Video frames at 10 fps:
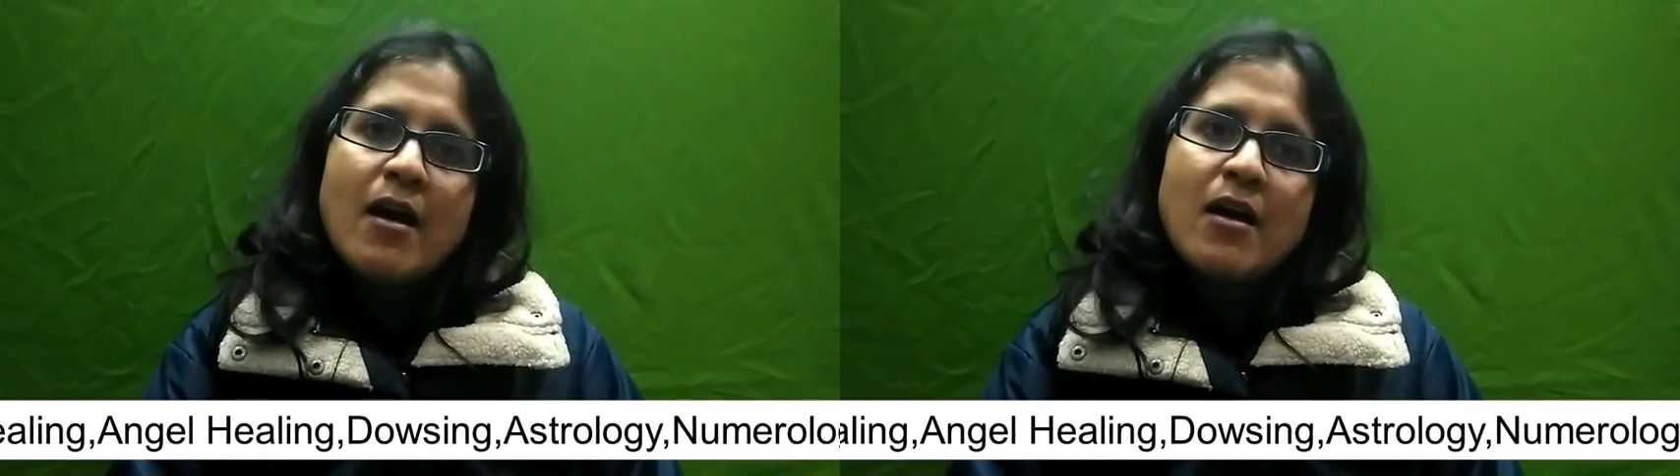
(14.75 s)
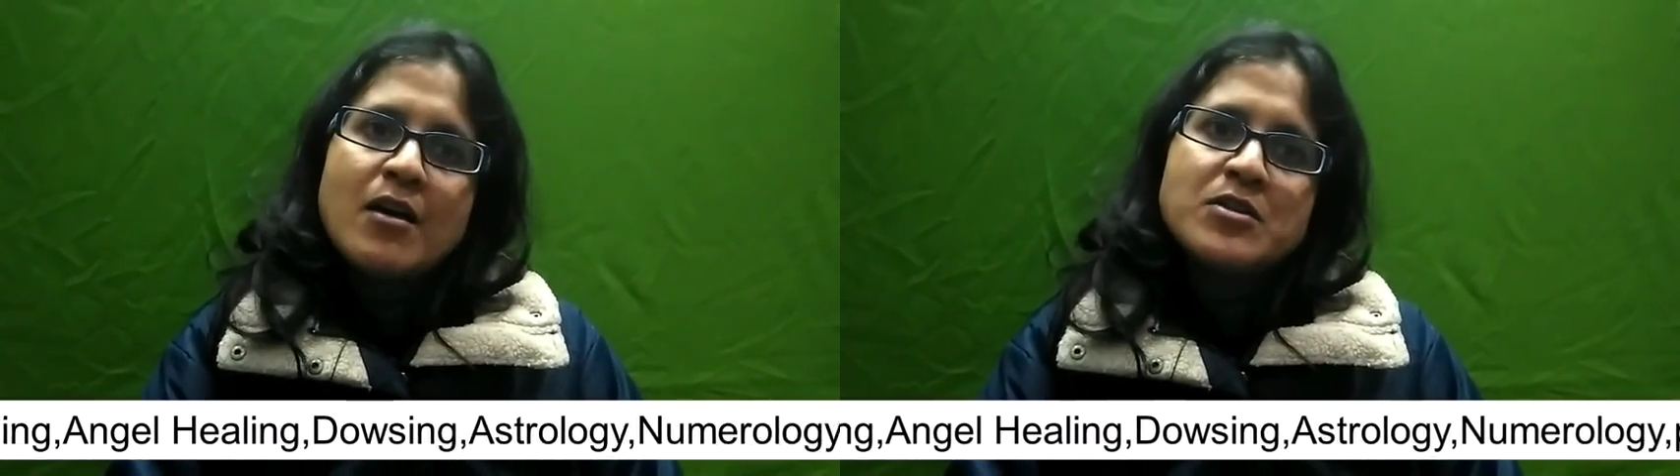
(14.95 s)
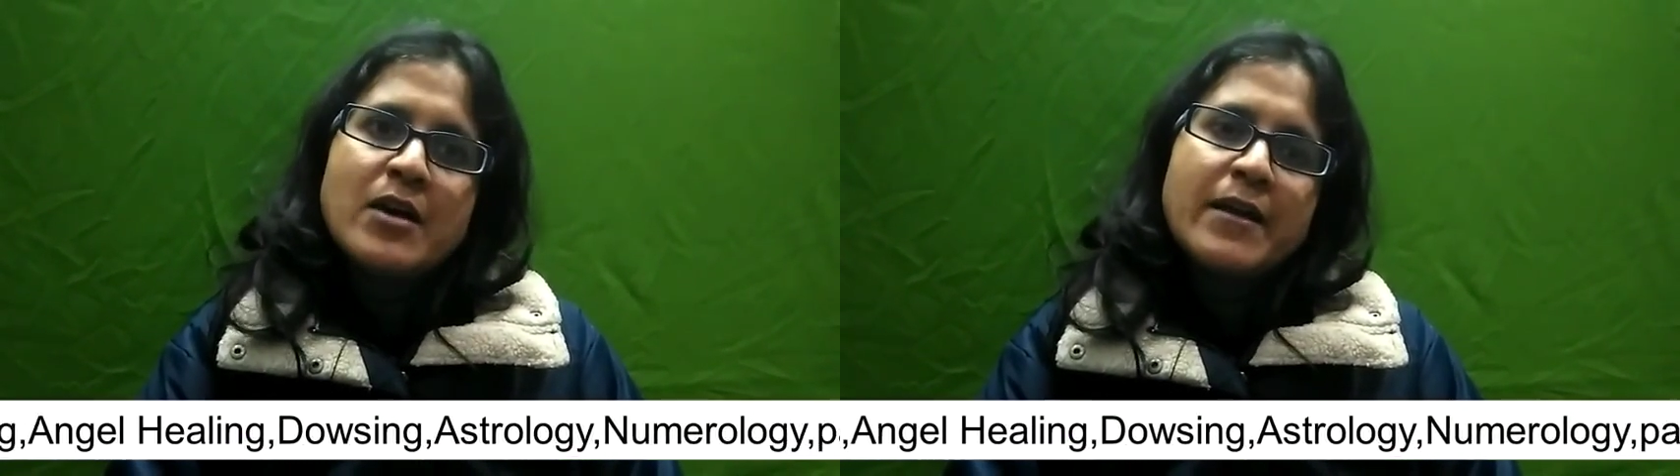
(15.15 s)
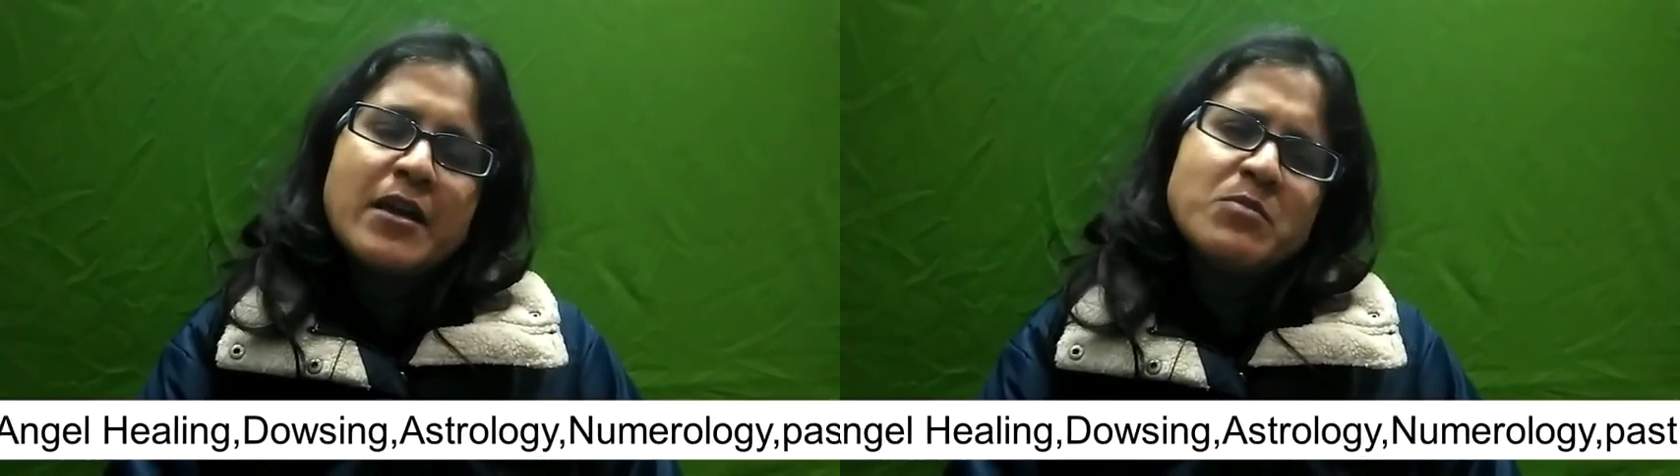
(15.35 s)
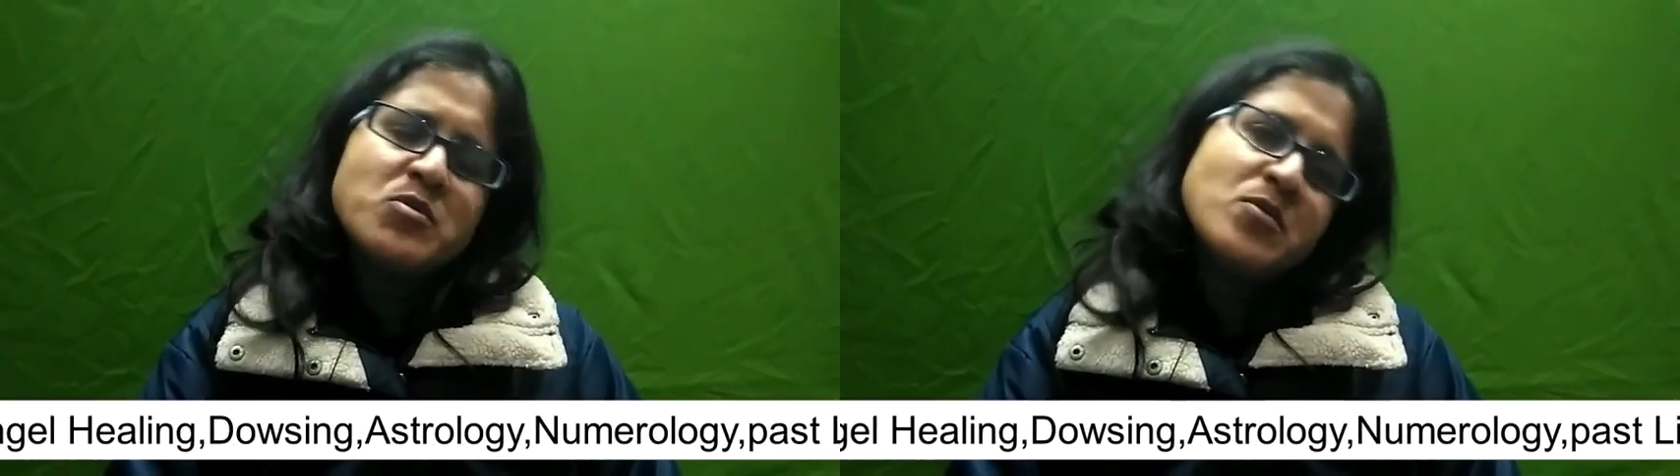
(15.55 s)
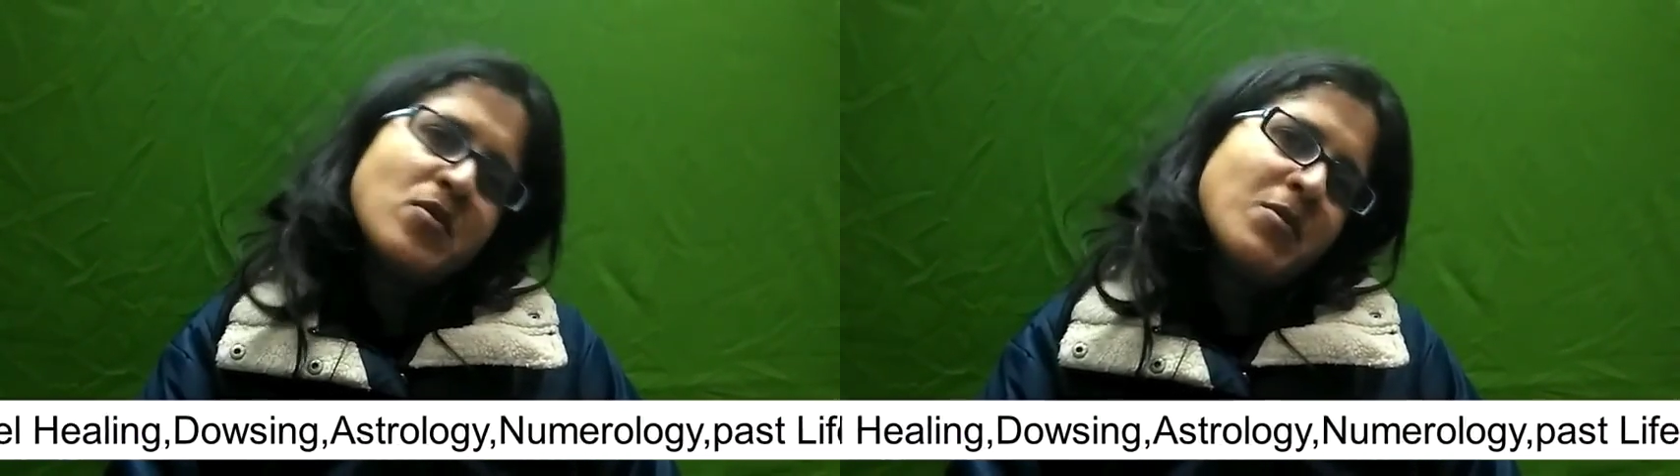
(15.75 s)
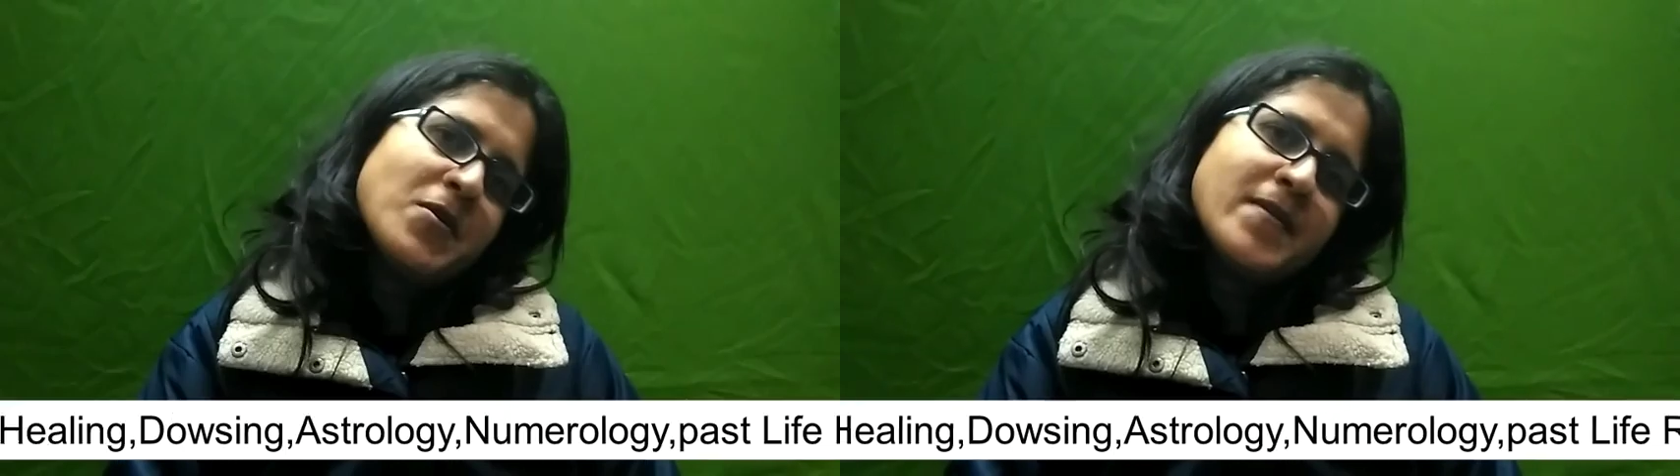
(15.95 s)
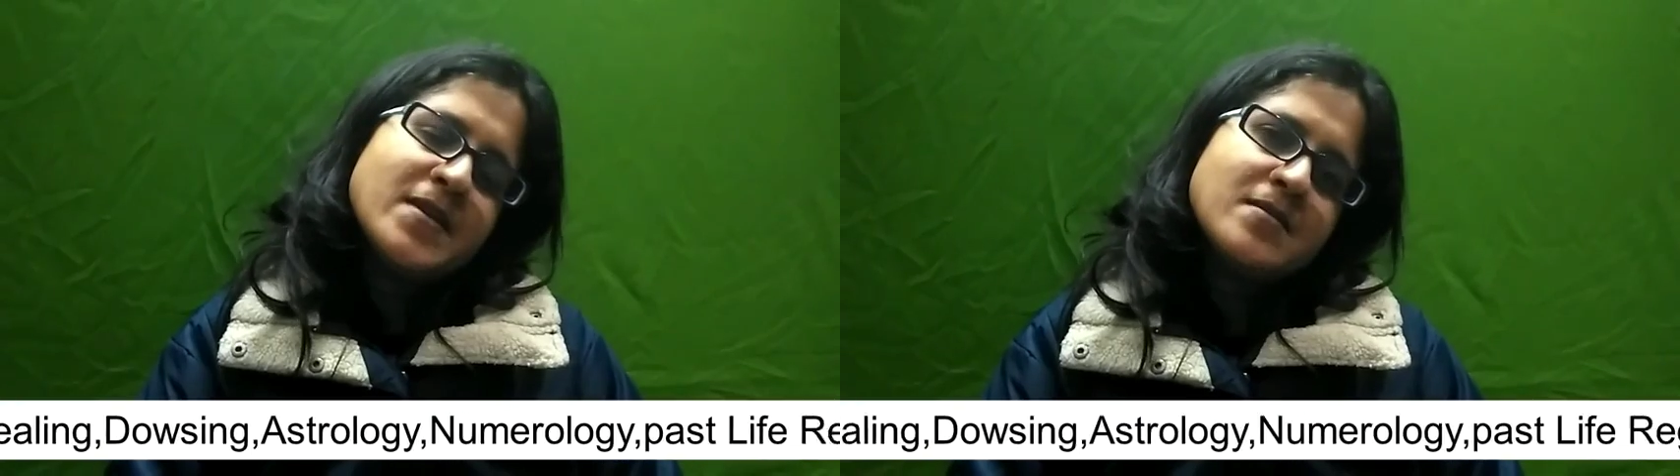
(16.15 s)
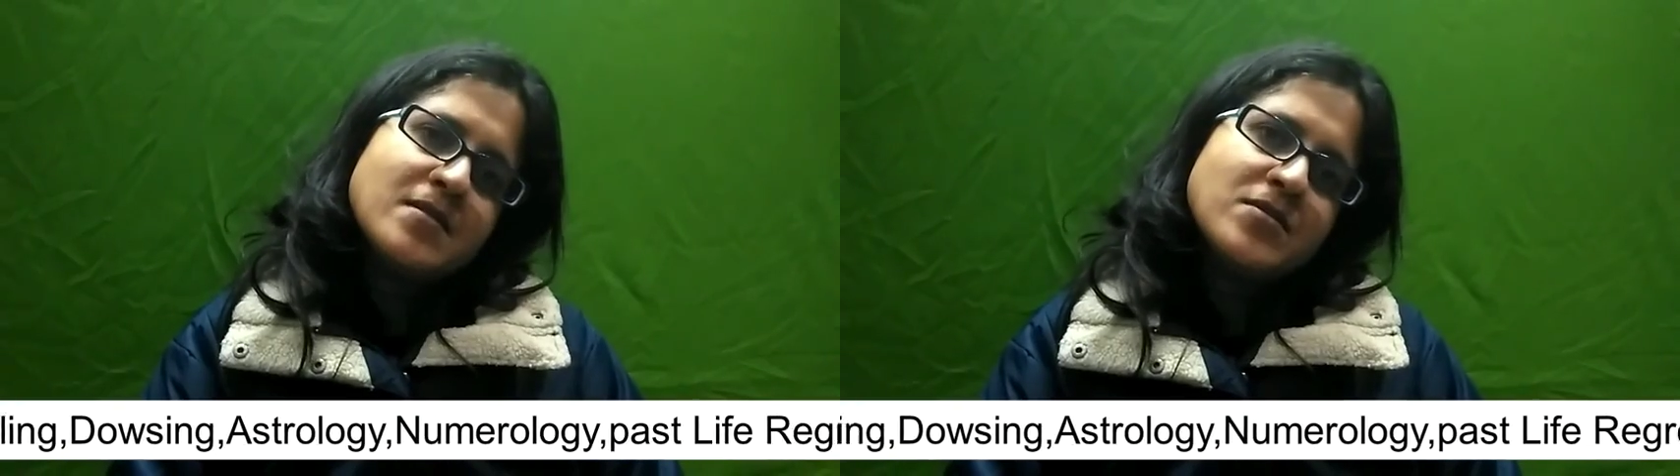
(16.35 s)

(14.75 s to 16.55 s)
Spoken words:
And I came to know about this